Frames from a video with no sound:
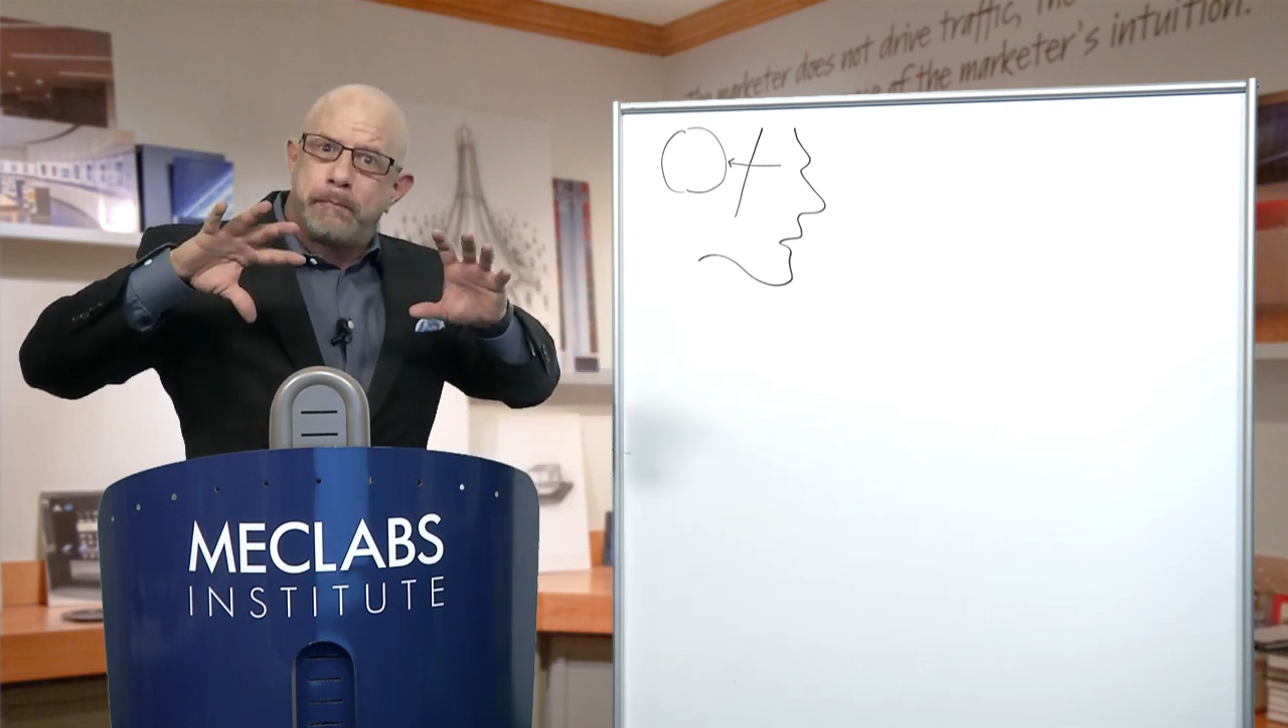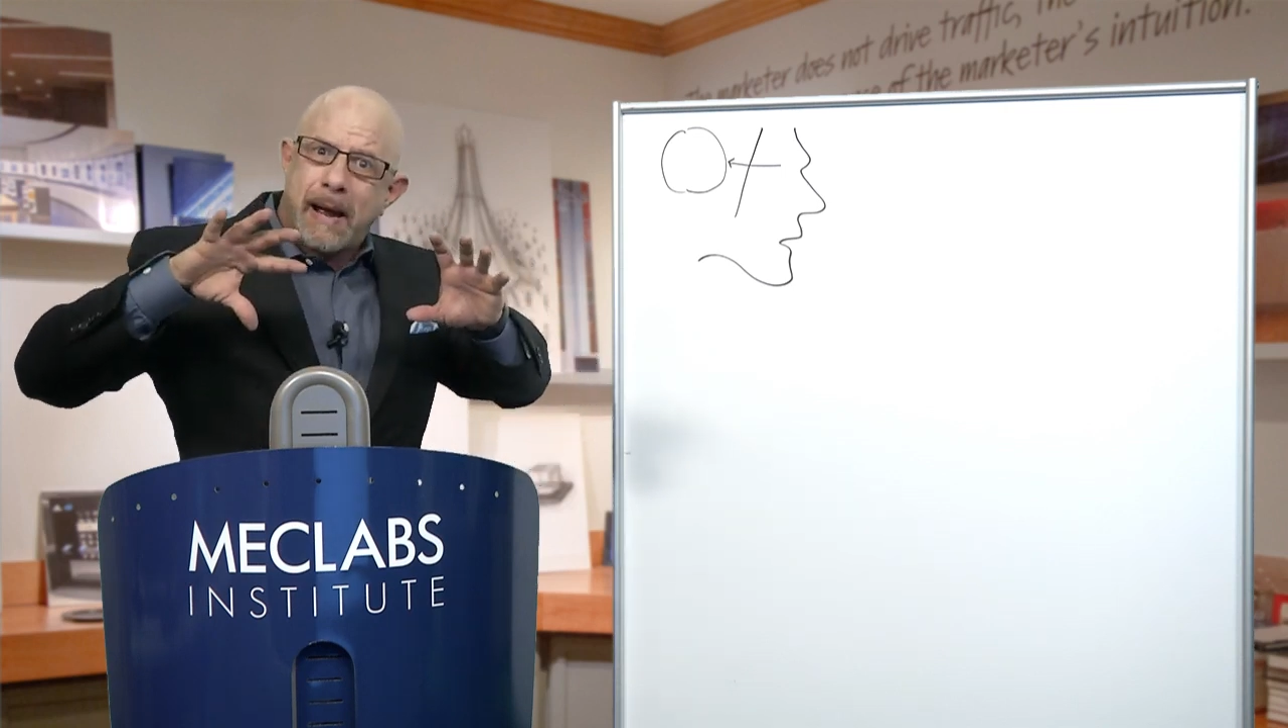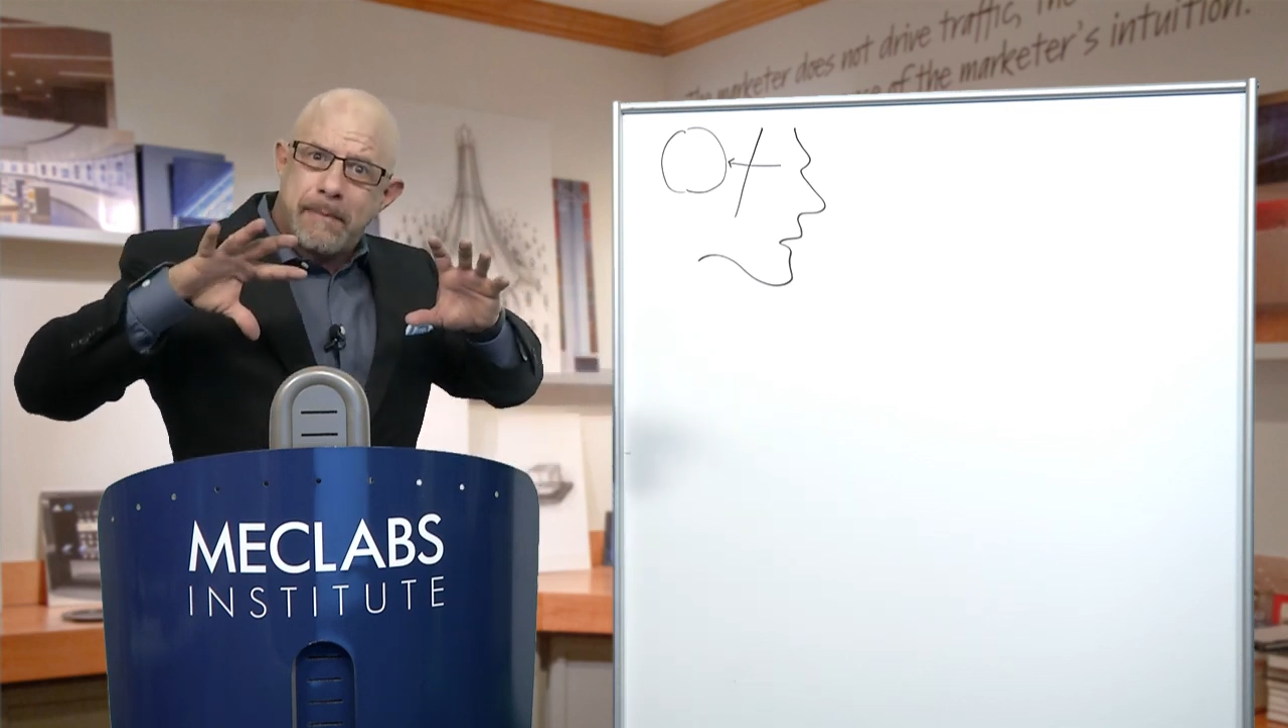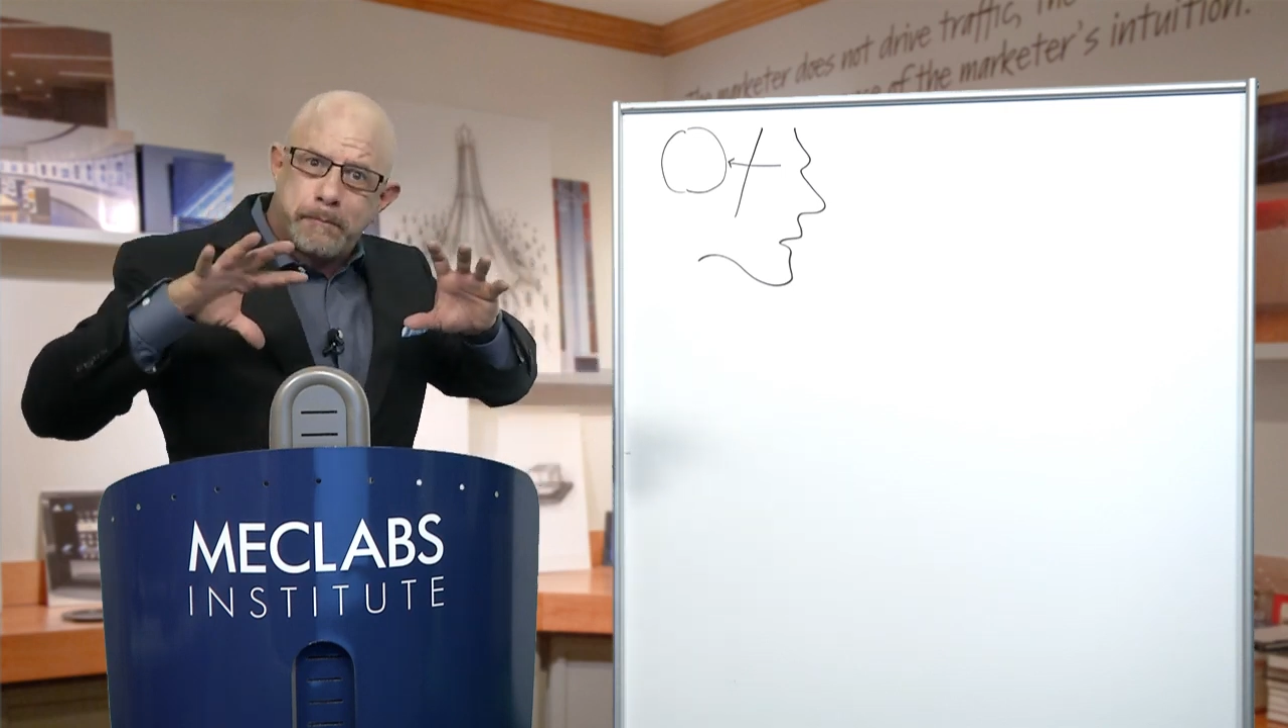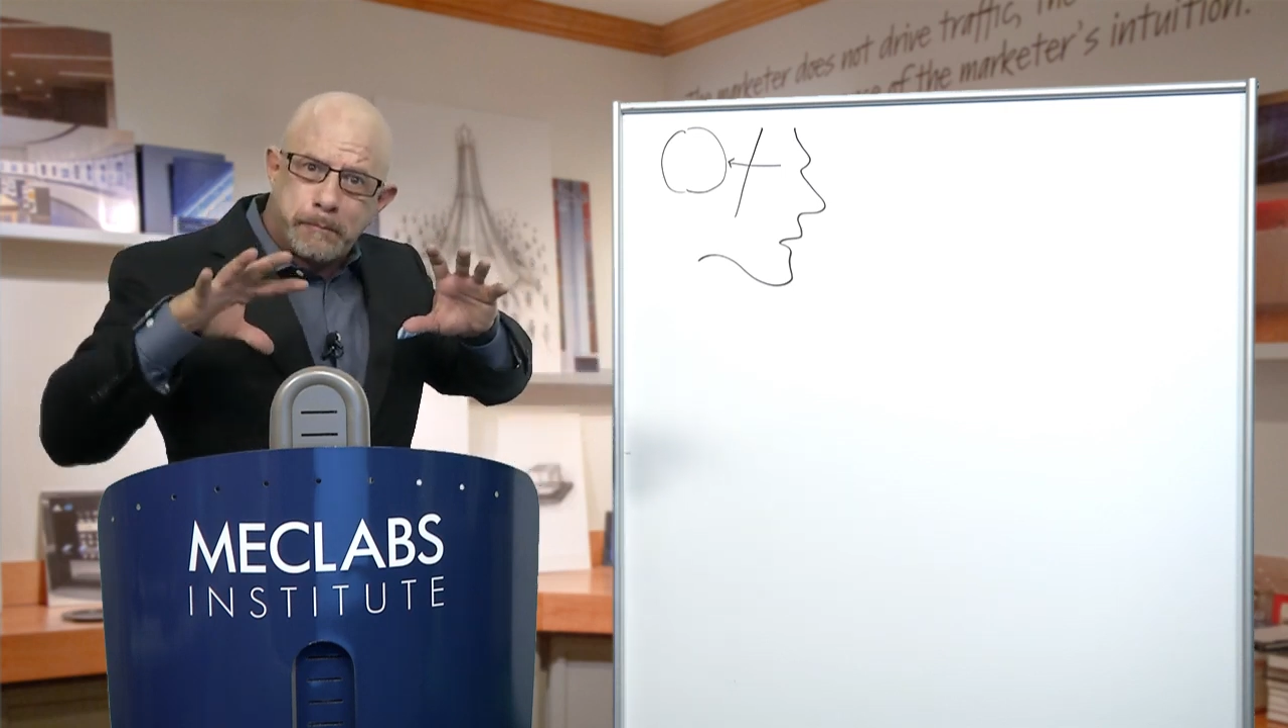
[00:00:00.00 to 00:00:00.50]

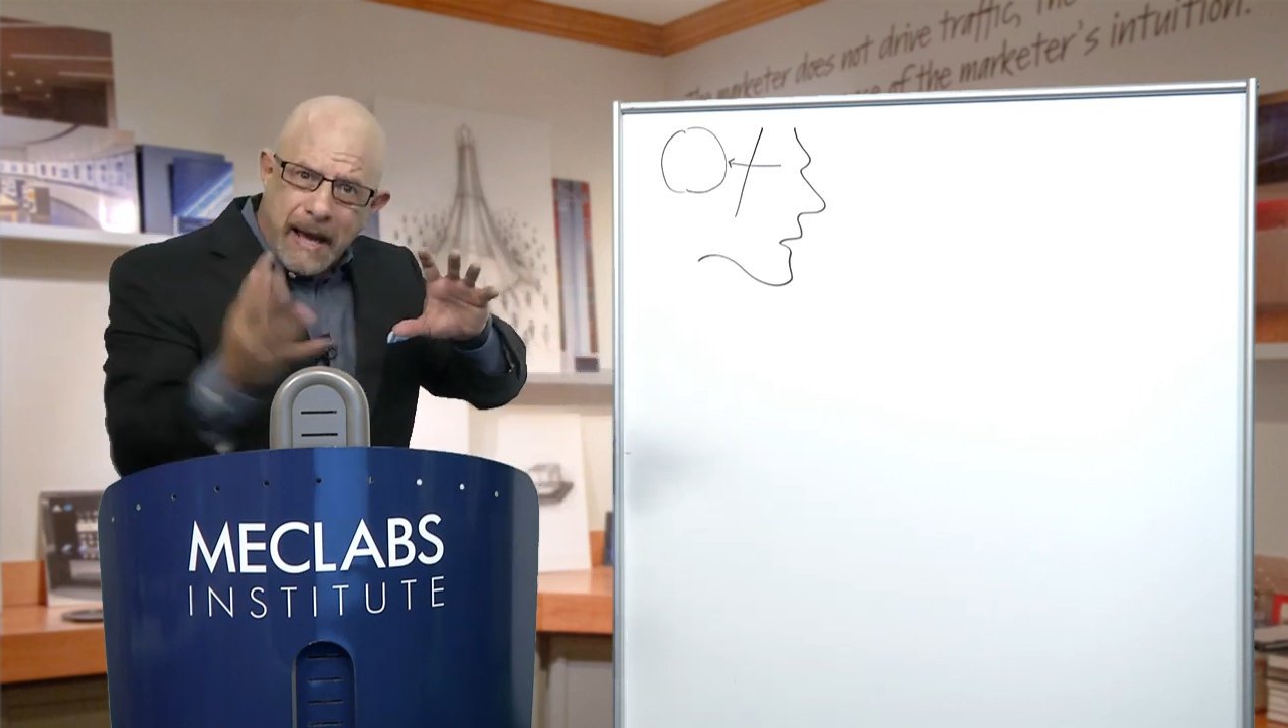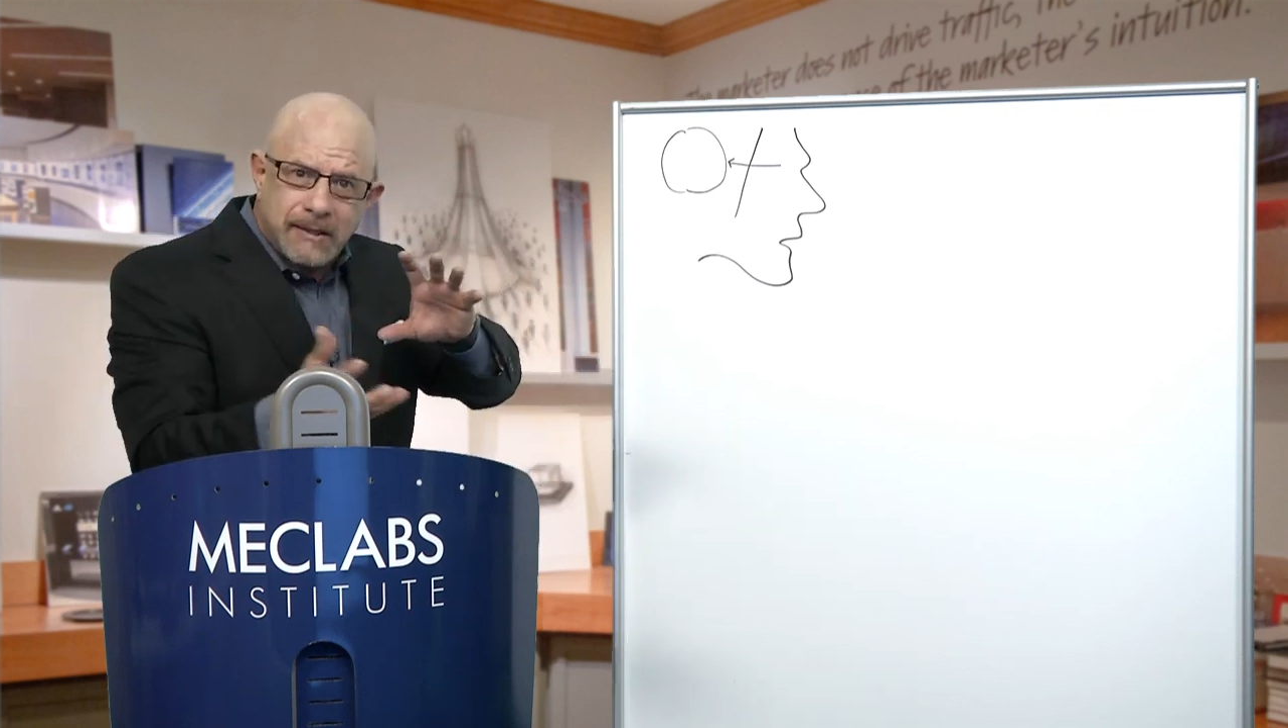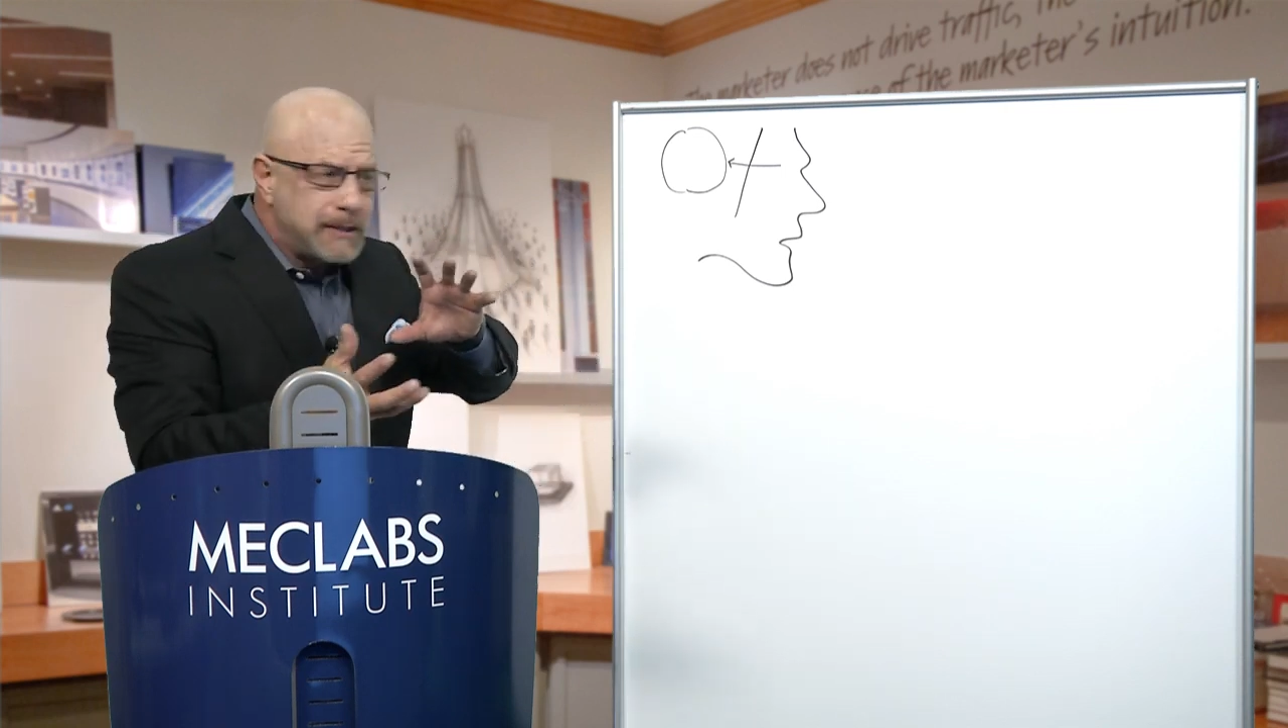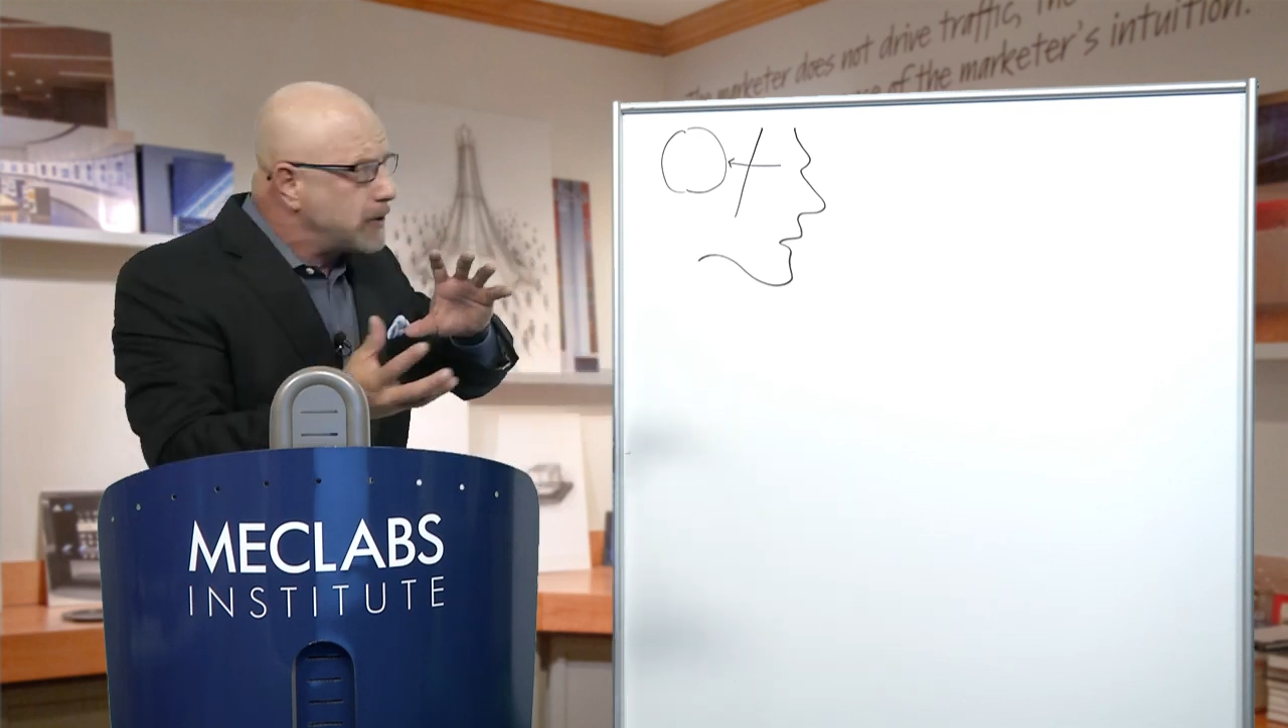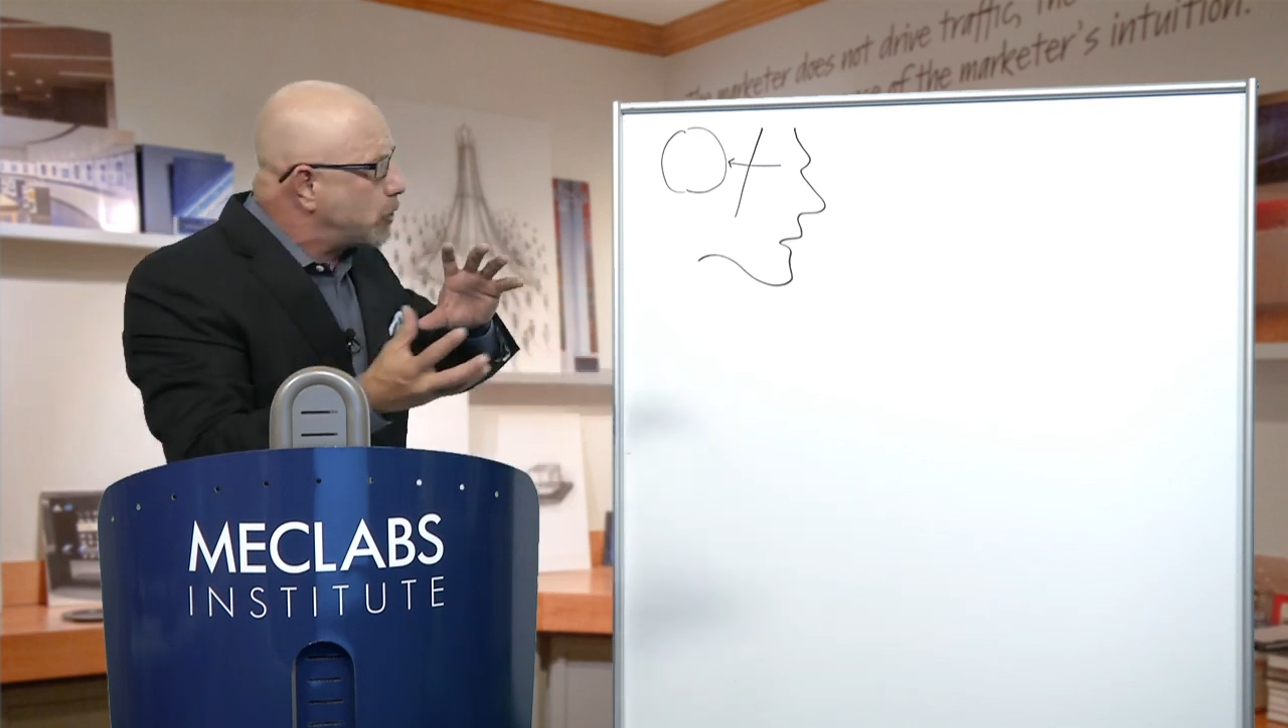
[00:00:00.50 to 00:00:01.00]

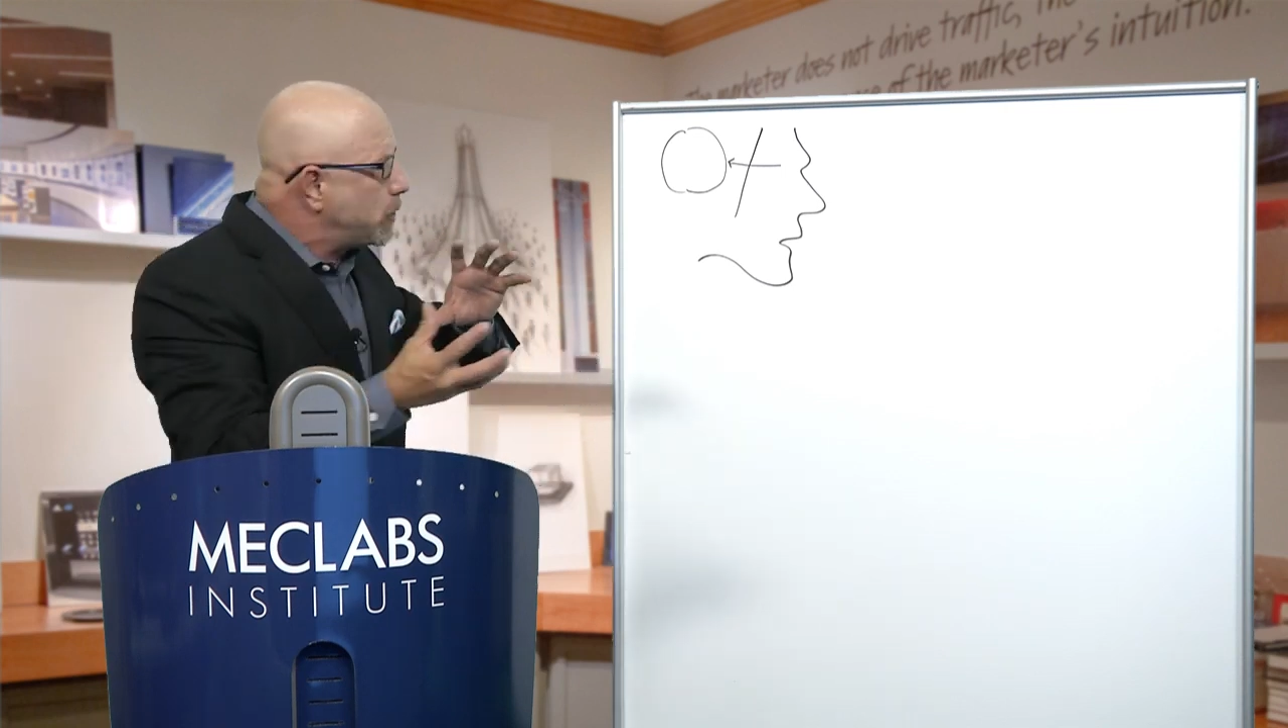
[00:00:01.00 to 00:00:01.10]
bypassing the